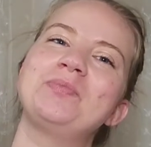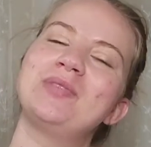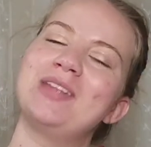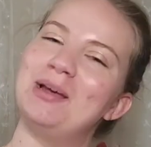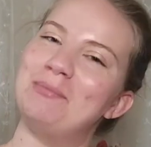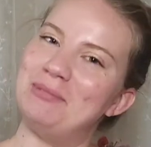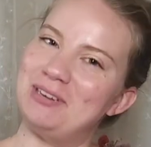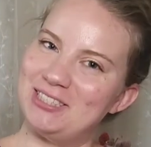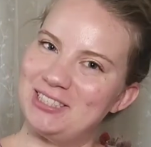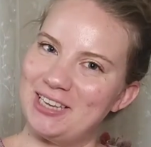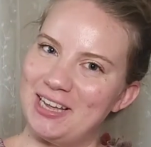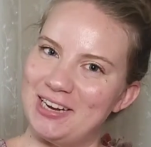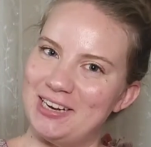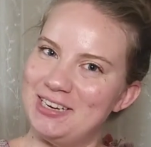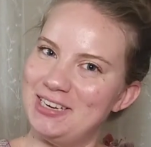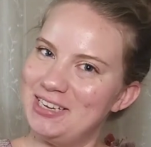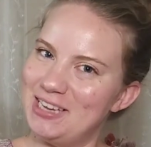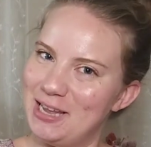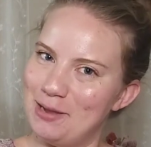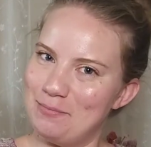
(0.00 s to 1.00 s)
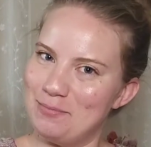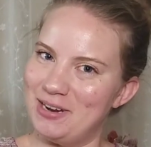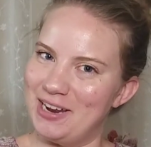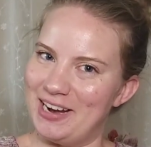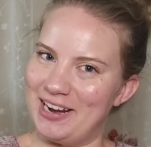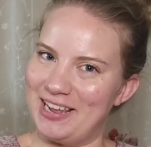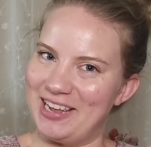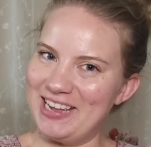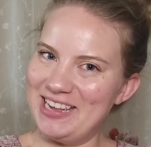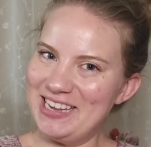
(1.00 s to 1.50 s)
I'm excited to keep
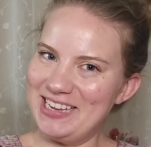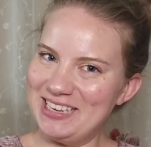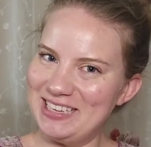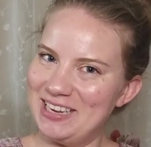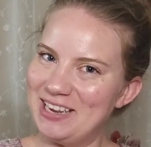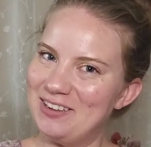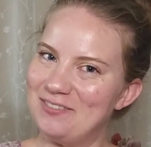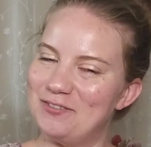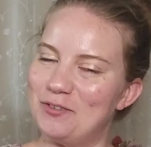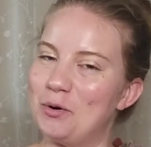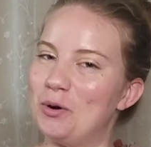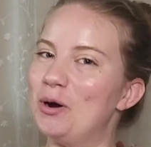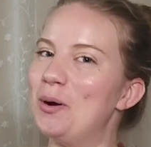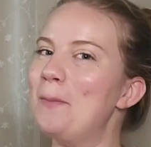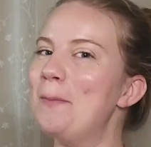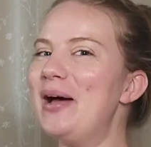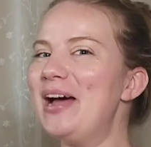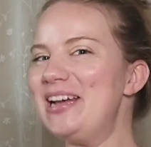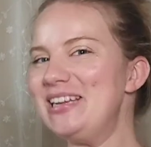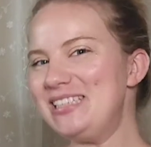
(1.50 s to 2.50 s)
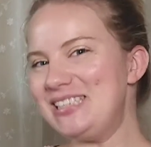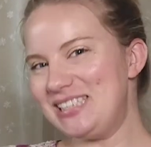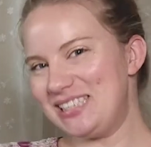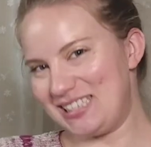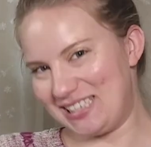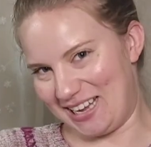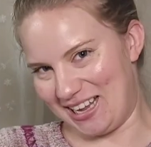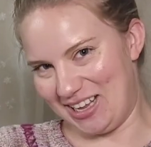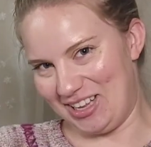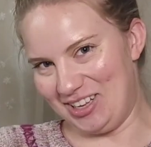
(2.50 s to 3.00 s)
knitting for
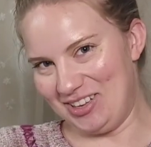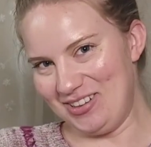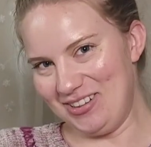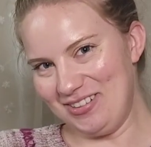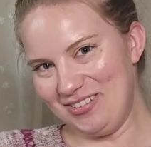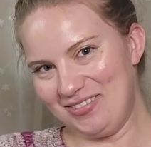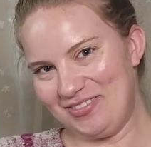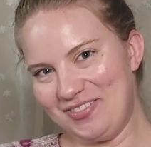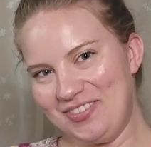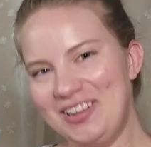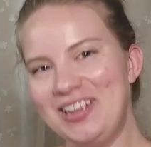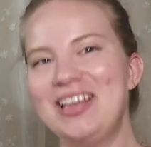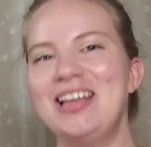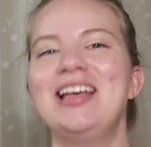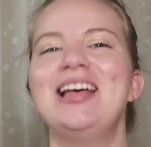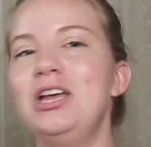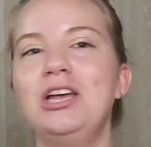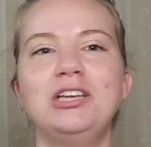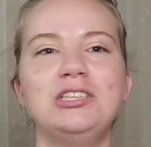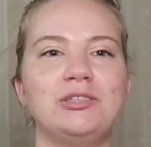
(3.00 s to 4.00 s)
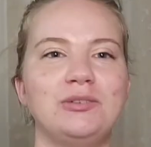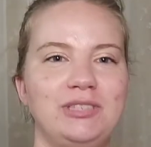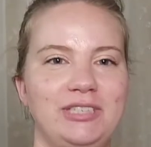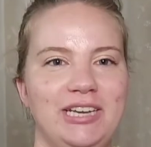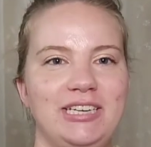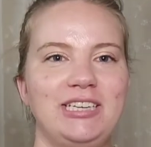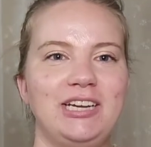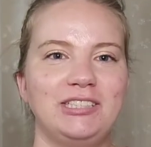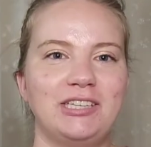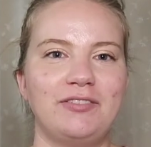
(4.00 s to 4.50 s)
myself. So
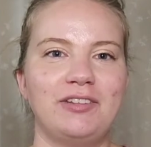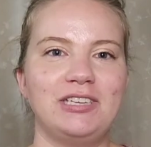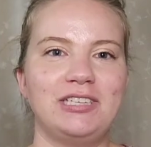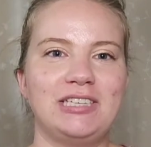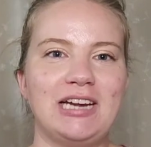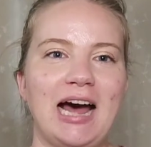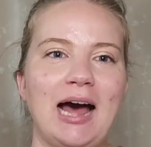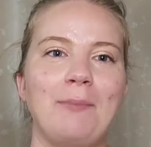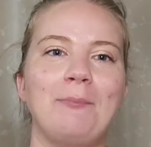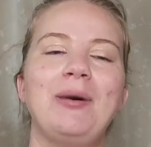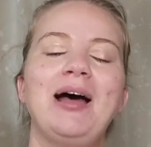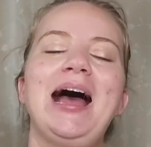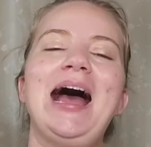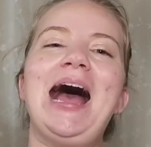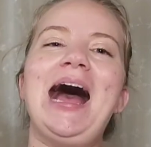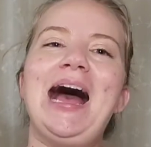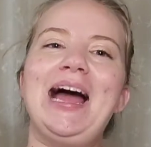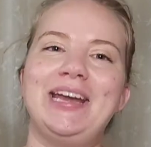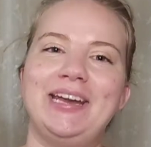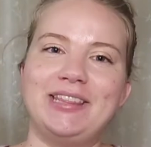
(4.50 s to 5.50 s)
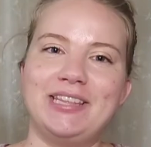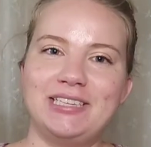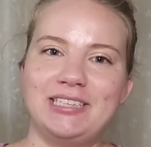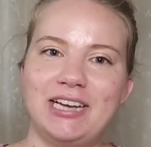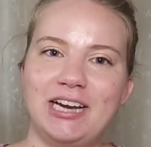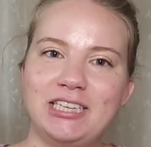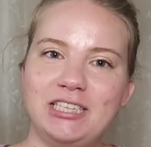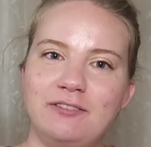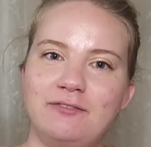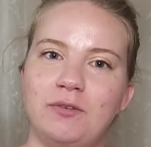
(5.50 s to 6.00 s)
details of this top. I knit the
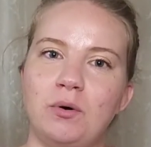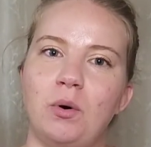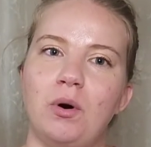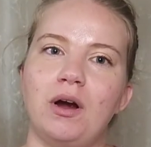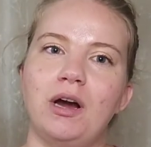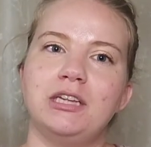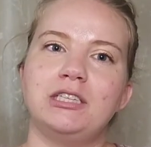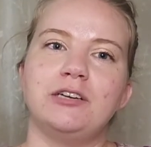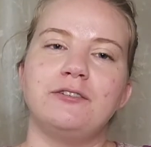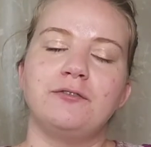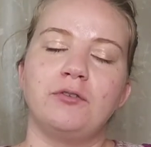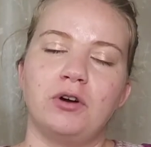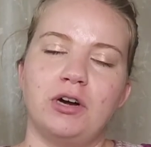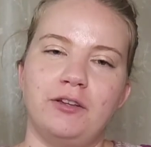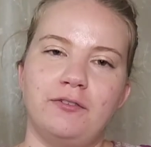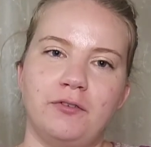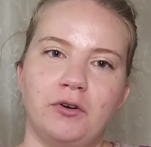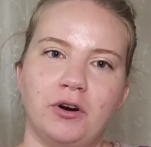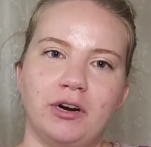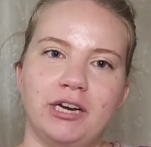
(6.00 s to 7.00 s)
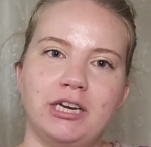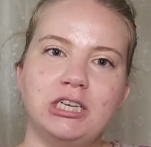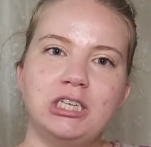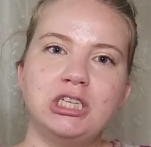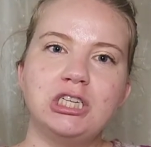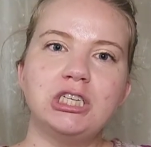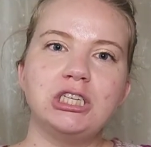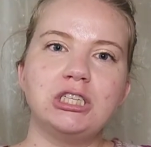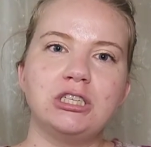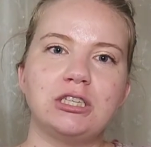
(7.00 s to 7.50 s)
size 4, it's a
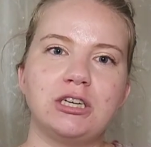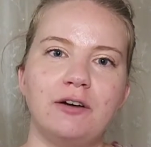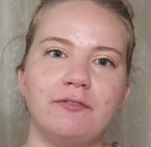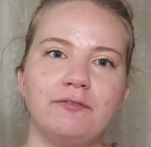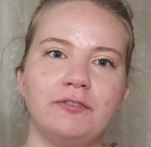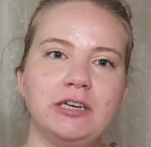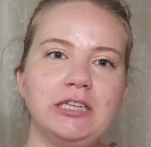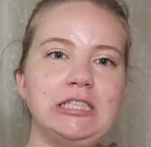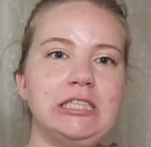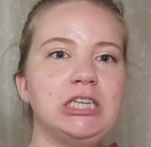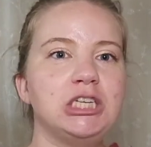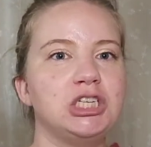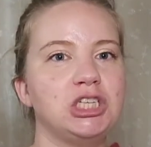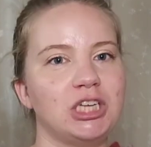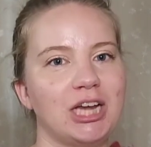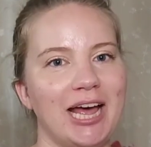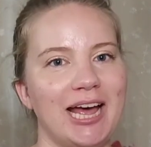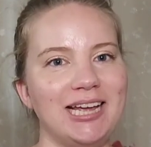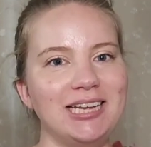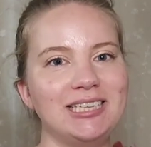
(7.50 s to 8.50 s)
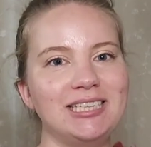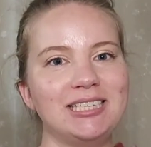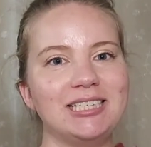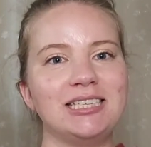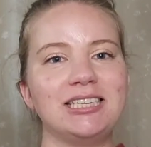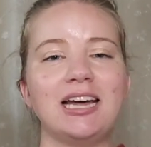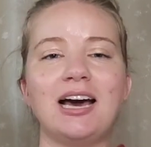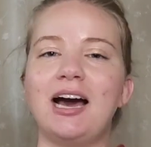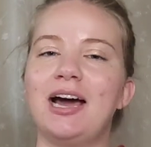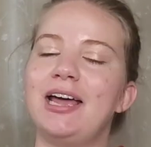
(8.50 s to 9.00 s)
44-inch circumference chest.